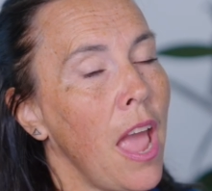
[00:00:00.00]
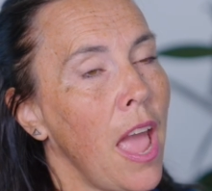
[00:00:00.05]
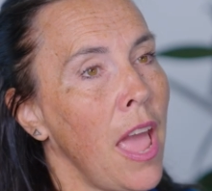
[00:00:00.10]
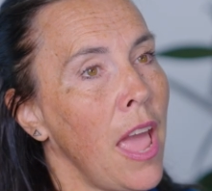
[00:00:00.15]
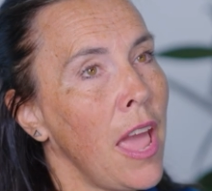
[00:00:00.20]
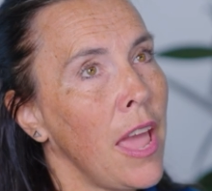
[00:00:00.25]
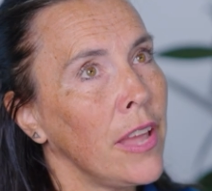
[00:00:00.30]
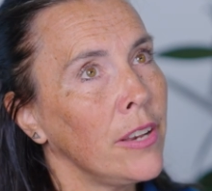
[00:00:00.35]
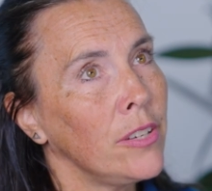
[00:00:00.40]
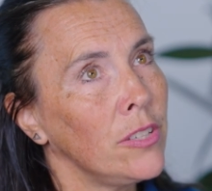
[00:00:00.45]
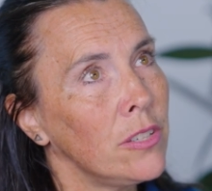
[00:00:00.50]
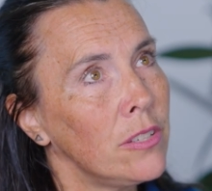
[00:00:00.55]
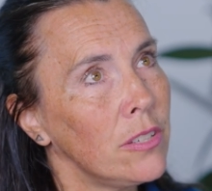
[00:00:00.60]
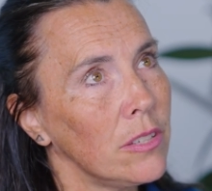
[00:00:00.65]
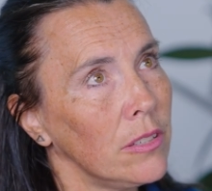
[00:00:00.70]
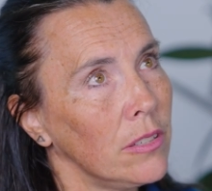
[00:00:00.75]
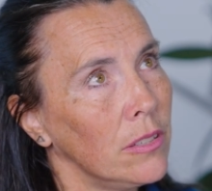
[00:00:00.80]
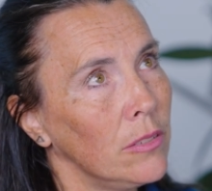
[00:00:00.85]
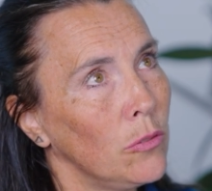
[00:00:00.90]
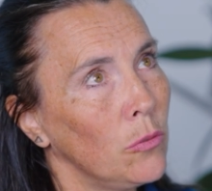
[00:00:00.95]
and
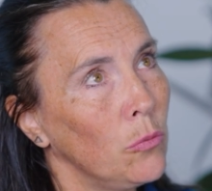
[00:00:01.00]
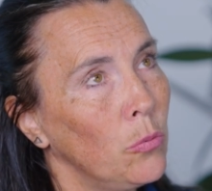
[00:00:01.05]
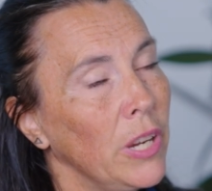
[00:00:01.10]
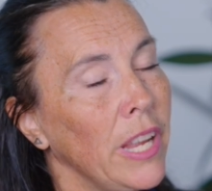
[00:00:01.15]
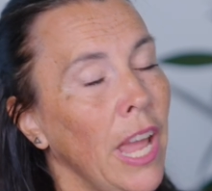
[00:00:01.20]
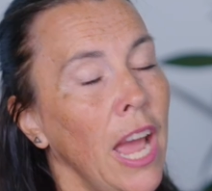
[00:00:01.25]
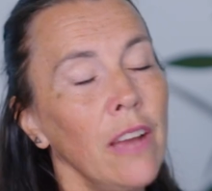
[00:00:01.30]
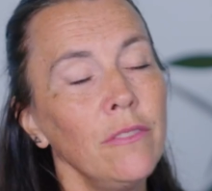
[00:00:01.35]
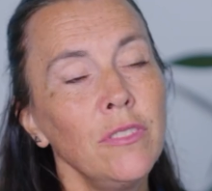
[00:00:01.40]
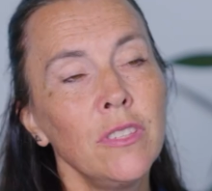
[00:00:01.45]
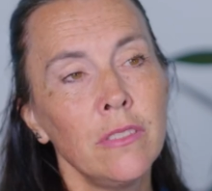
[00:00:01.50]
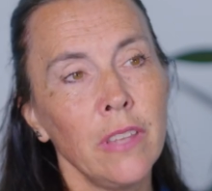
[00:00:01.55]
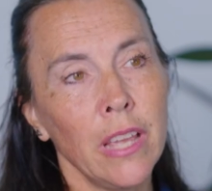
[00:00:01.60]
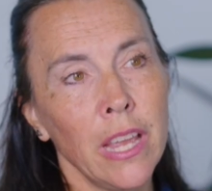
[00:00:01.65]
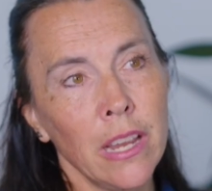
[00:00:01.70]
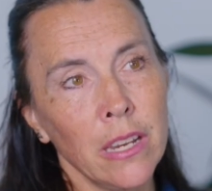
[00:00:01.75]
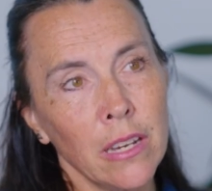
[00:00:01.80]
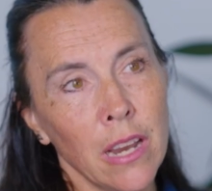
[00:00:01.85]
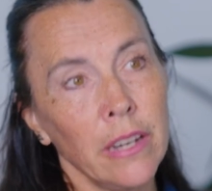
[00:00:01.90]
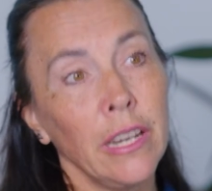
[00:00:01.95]
we have
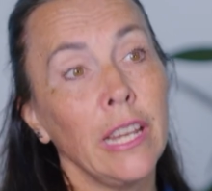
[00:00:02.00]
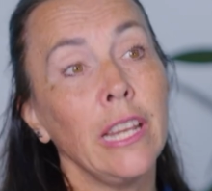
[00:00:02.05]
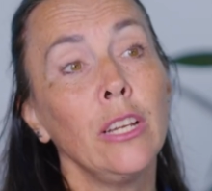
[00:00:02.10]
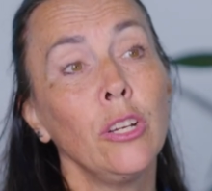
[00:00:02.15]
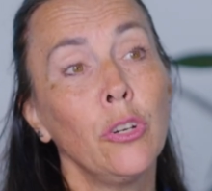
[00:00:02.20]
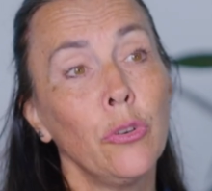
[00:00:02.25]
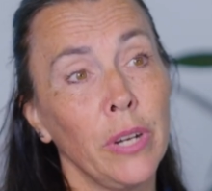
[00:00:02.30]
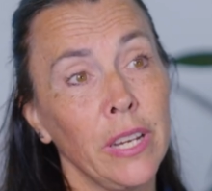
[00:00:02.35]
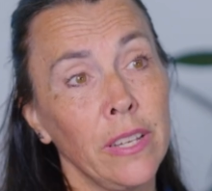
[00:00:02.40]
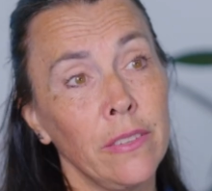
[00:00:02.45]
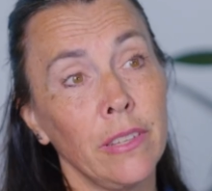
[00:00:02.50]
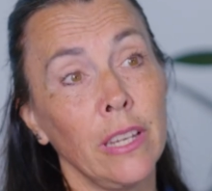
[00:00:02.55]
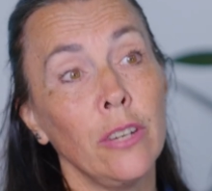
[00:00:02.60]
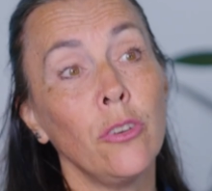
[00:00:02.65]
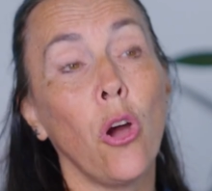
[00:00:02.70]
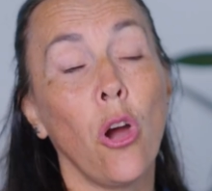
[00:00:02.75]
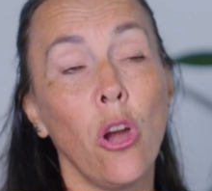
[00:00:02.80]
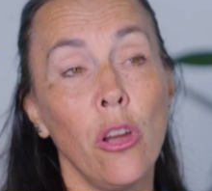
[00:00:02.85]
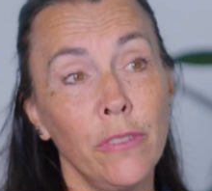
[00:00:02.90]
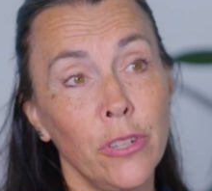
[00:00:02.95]
seen an increase
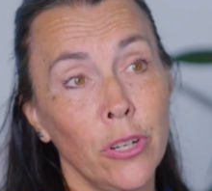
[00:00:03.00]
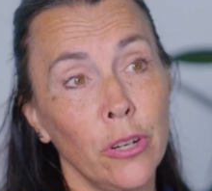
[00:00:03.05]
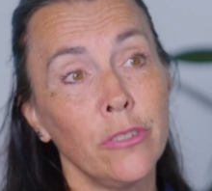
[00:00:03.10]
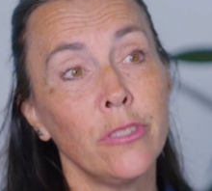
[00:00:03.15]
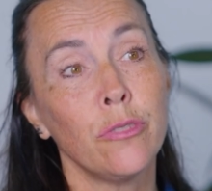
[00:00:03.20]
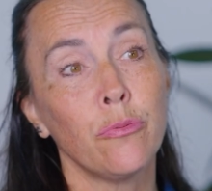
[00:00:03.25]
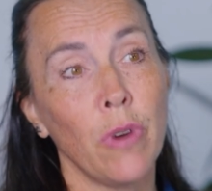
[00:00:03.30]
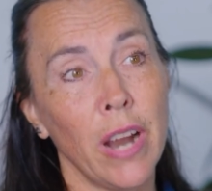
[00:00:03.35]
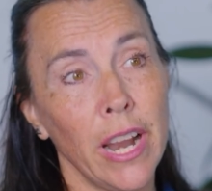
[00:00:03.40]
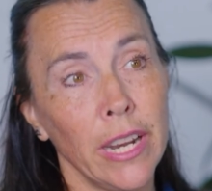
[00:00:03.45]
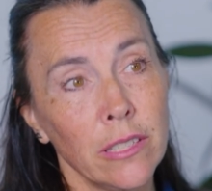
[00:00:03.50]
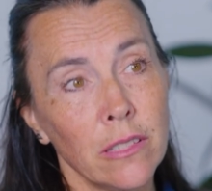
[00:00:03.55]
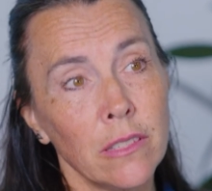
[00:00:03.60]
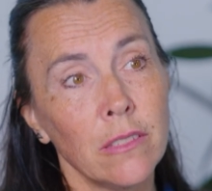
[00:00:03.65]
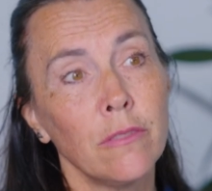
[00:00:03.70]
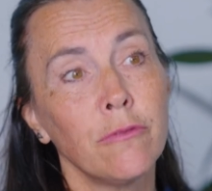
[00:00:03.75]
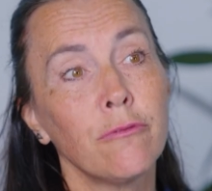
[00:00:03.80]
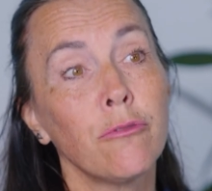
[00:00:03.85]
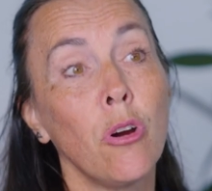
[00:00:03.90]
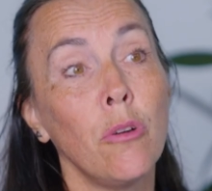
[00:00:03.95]
in overdose
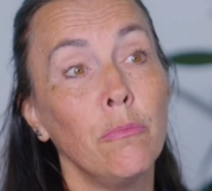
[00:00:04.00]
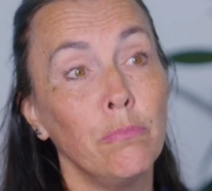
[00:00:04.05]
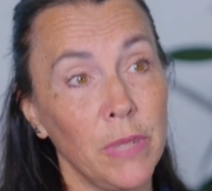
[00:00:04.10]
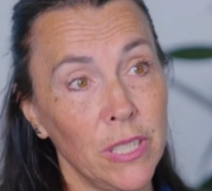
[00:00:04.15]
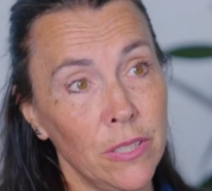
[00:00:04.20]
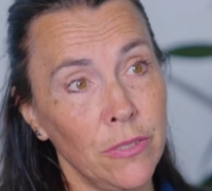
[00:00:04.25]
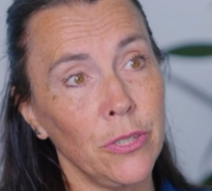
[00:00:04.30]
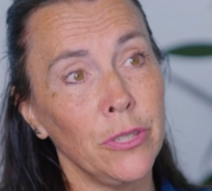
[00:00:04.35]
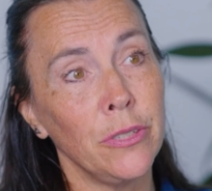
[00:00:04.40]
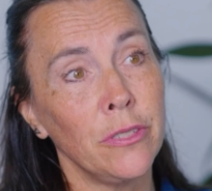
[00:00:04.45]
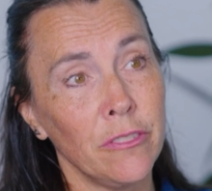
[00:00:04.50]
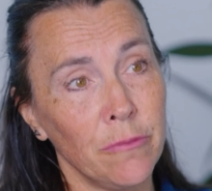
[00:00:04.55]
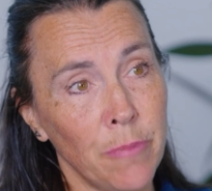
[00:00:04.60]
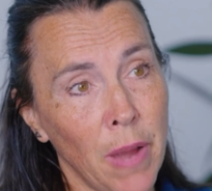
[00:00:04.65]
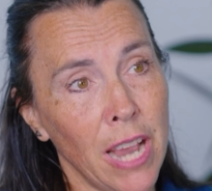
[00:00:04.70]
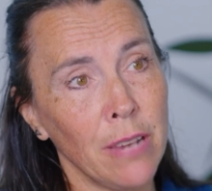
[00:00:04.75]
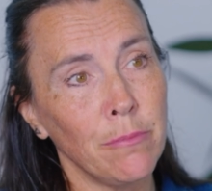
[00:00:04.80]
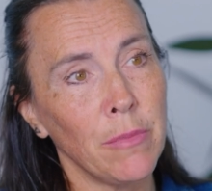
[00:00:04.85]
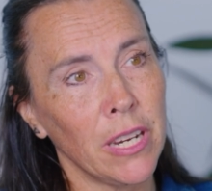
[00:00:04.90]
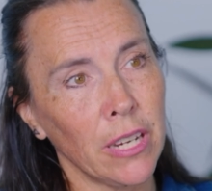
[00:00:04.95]
rates from misuse of
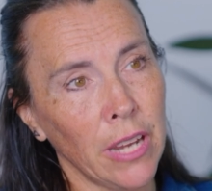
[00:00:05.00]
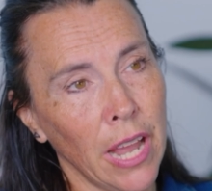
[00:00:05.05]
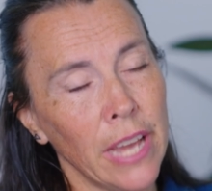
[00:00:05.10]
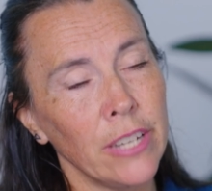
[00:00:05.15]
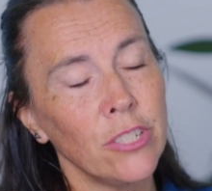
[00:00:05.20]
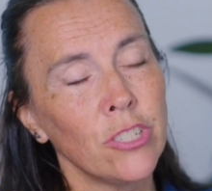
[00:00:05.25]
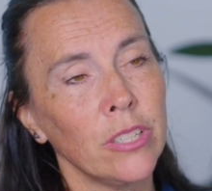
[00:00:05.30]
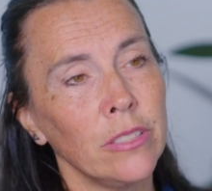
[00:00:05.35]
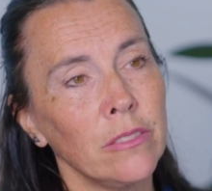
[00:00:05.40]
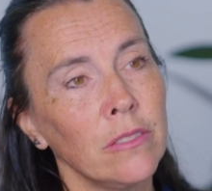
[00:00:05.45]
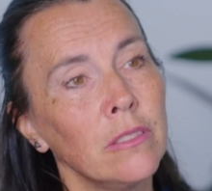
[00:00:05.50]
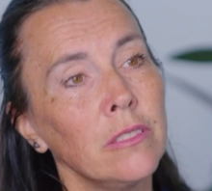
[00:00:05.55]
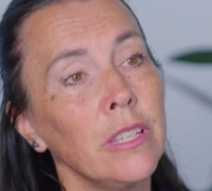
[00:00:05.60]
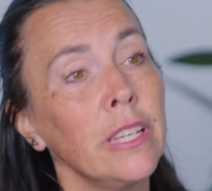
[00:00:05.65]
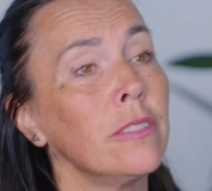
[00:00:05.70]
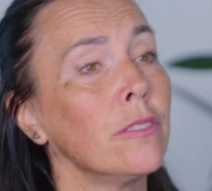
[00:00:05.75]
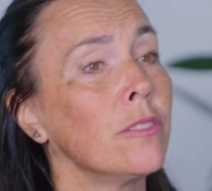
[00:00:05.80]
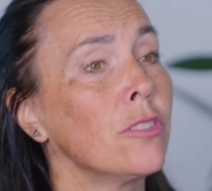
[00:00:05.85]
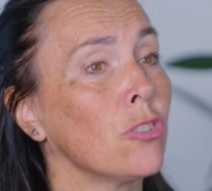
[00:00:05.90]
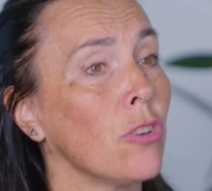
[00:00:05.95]
pain medications
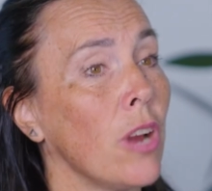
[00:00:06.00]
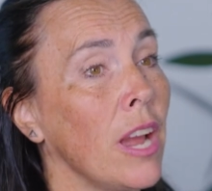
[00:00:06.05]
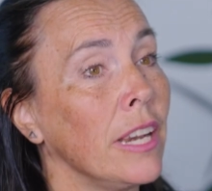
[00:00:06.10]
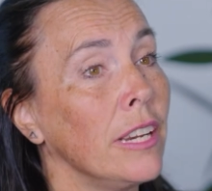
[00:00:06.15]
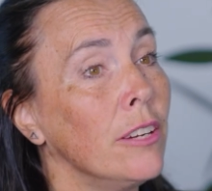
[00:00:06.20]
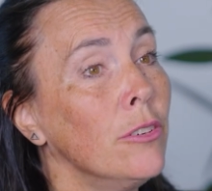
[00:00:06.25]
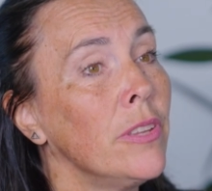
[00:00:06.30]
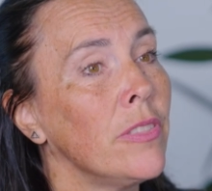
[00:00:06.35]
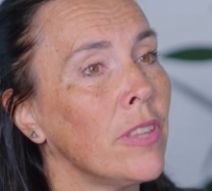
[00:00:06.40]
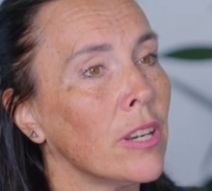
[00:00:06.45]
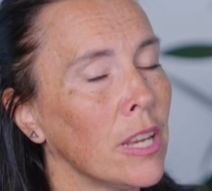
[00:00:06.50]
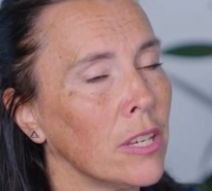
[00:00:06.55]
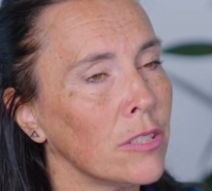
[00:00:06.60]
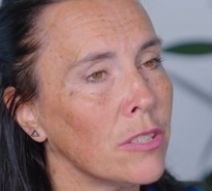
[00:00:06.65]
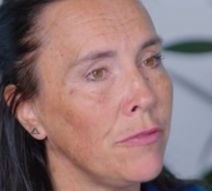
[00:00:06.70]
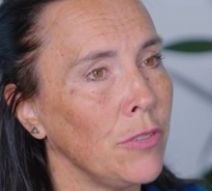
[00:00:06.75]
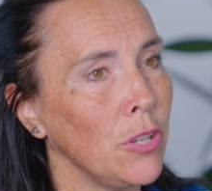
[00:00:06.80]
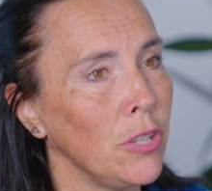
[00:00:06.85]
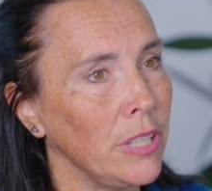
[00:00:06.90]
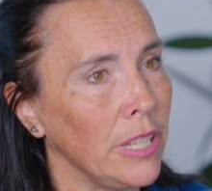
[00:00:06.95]
in Australia in the
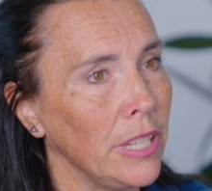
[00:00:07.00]
last few